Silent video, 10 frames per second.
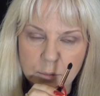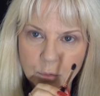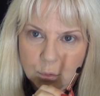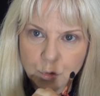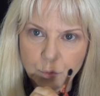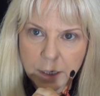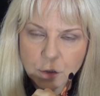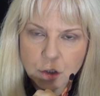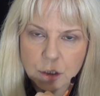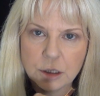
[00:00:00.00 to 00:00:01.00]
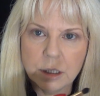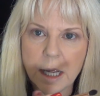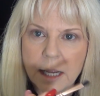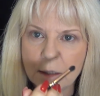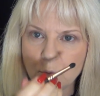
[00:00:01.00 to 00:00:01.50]
good direction
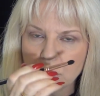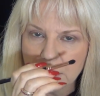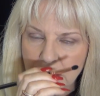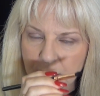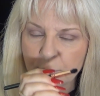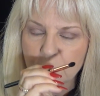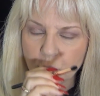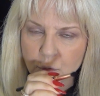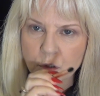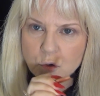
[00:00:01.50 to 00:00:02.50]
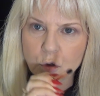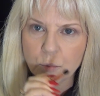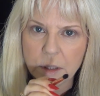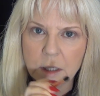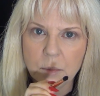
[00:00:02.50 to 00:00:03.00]
and it will give good
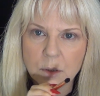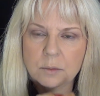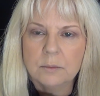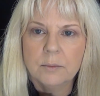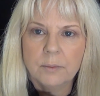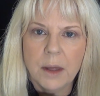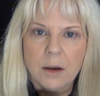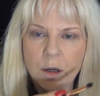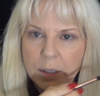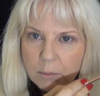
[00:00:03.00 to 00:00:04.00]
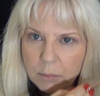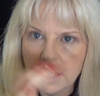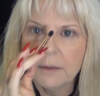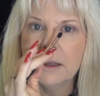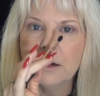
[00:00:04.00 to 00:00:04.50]
strong pigment and I can
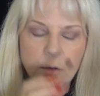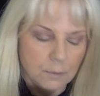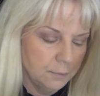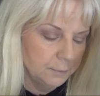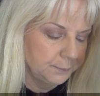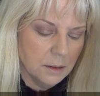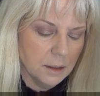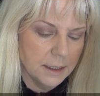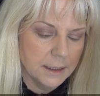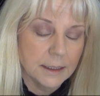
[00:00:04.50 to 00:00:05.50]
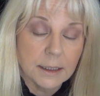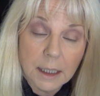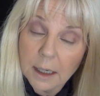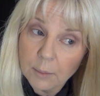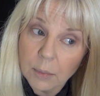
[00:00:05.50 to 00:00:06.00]
blend that off. So let's
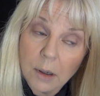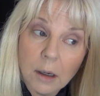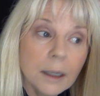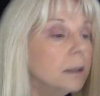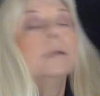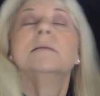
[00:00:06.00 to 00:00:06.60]
start by